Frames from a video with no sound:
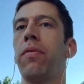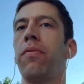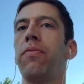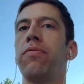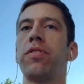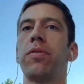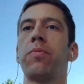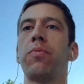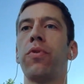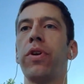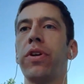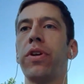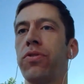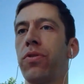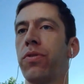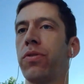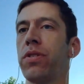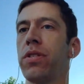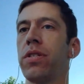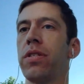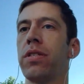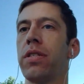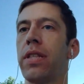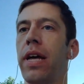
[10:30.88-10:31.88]
of some
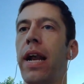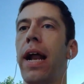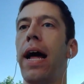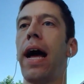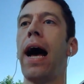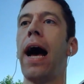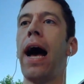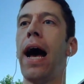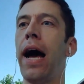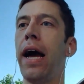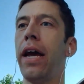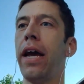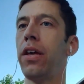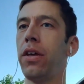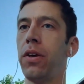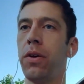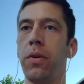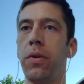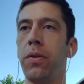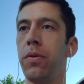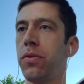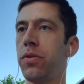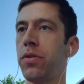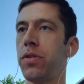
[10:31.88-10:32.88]
resources that I
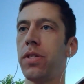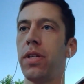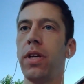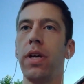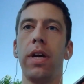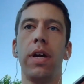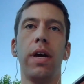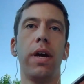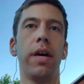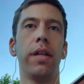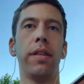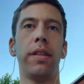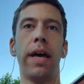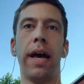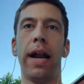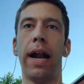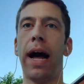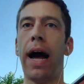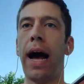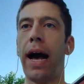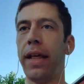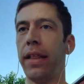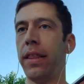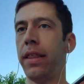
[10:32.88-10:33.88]
use that
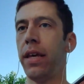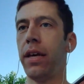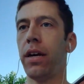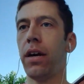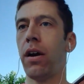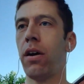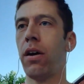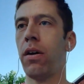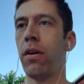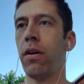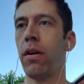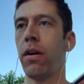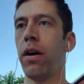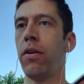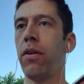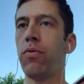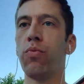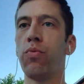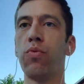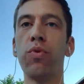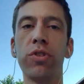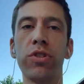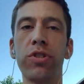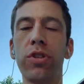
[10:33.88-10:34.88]
I think are
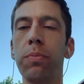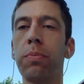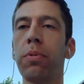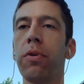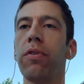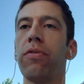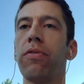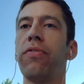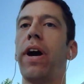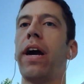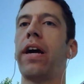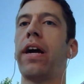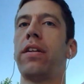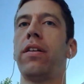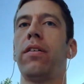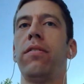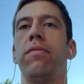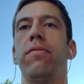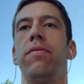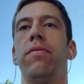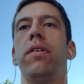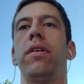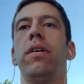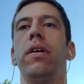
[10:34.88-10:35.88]
super effective.
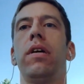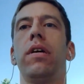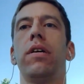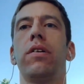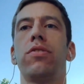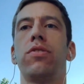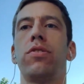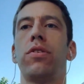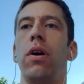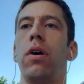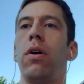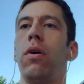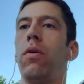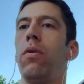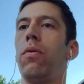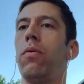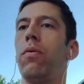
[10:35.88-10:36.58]
So